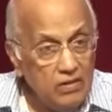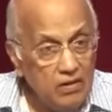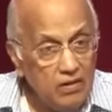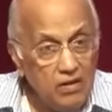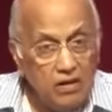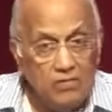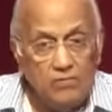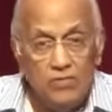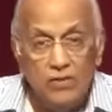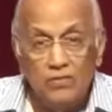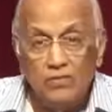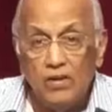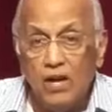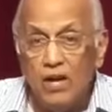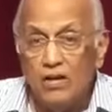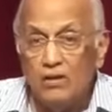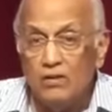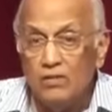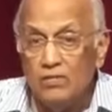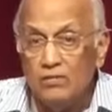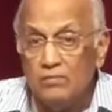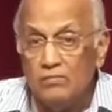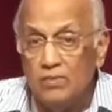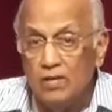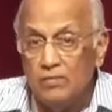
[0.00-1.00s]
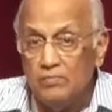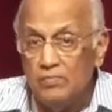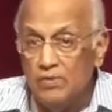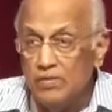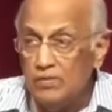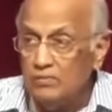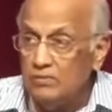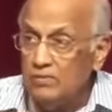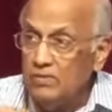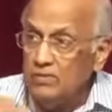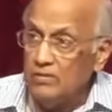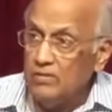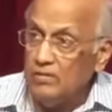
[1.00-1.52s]
And I found I lost my
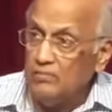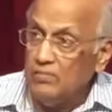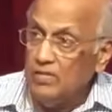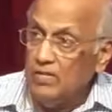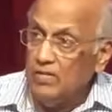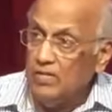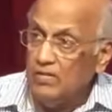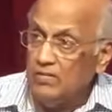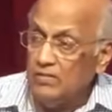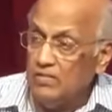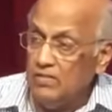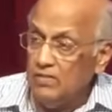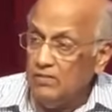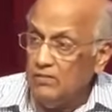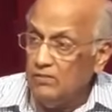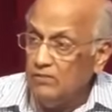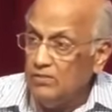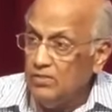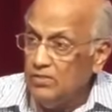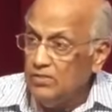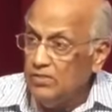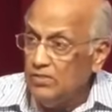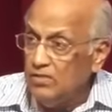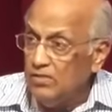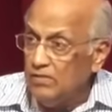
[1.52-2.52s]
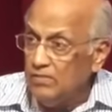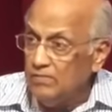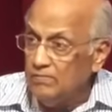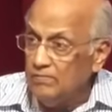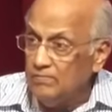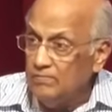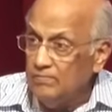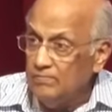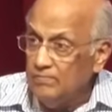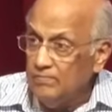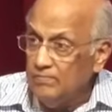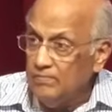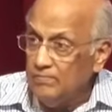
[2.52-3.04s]
peace because somebody else didn't do his job.
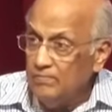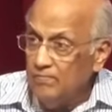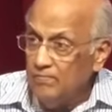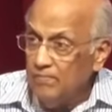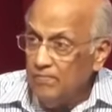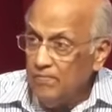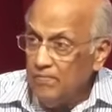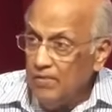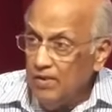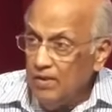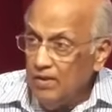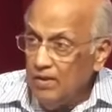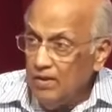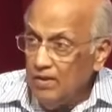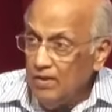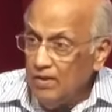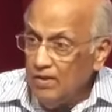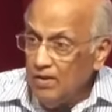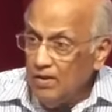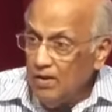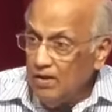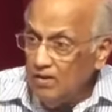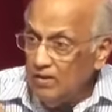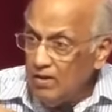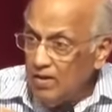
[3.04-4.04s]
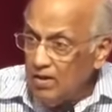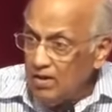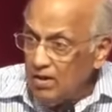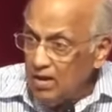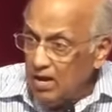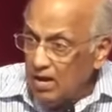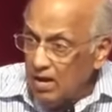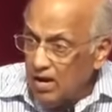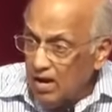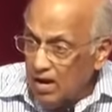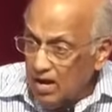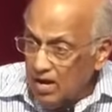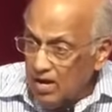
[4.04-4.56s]
And then
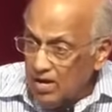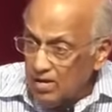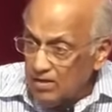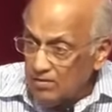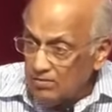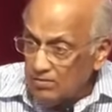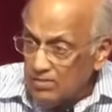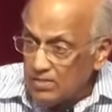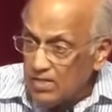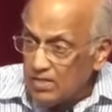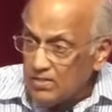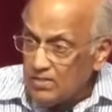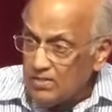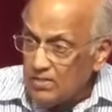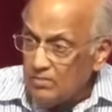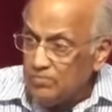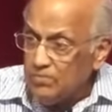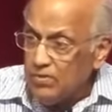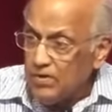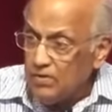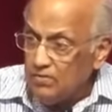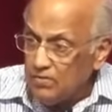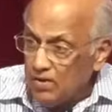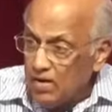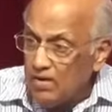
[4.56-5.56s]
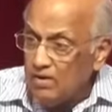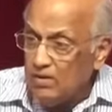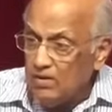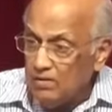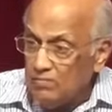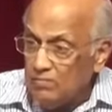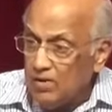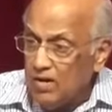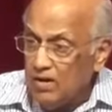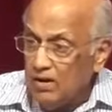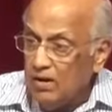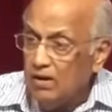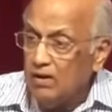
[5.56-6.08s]
I had to set something right
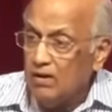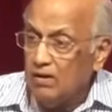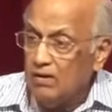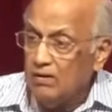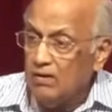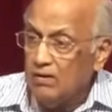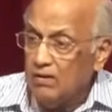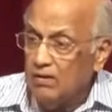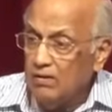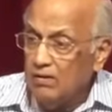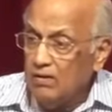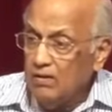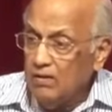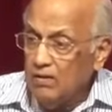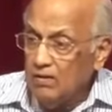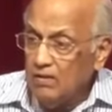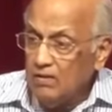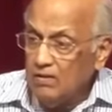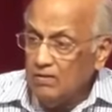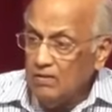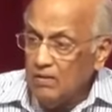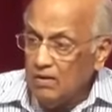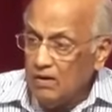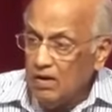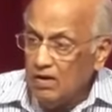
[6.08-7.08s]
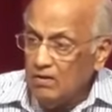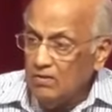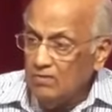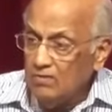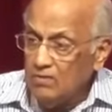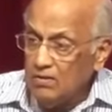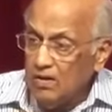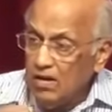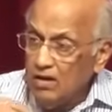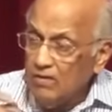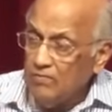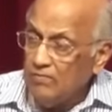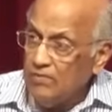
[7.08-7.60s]
in my heart that I
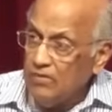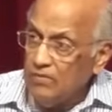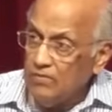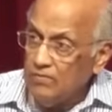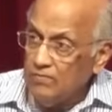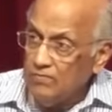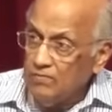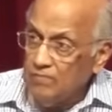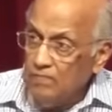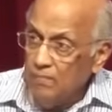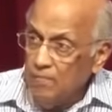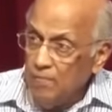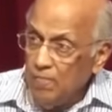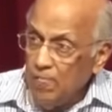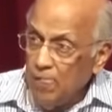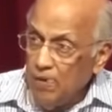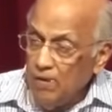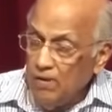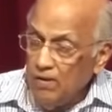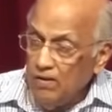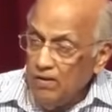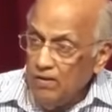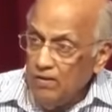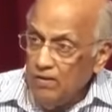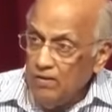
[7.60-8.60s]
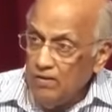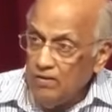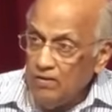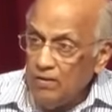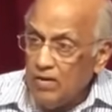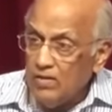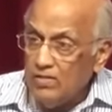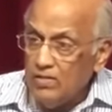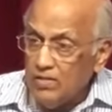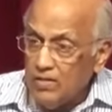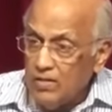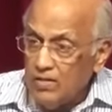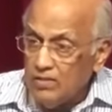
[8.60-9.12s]
don't have a
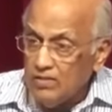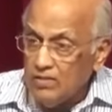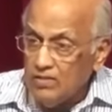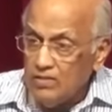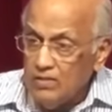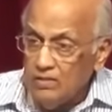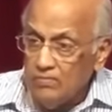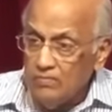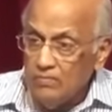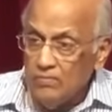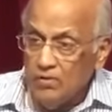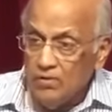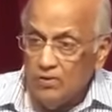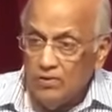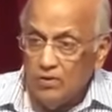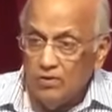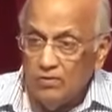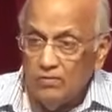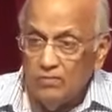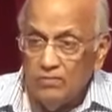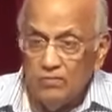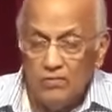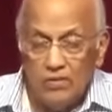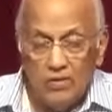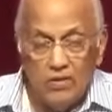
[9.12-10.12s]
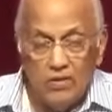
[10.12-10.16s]
grudge against him or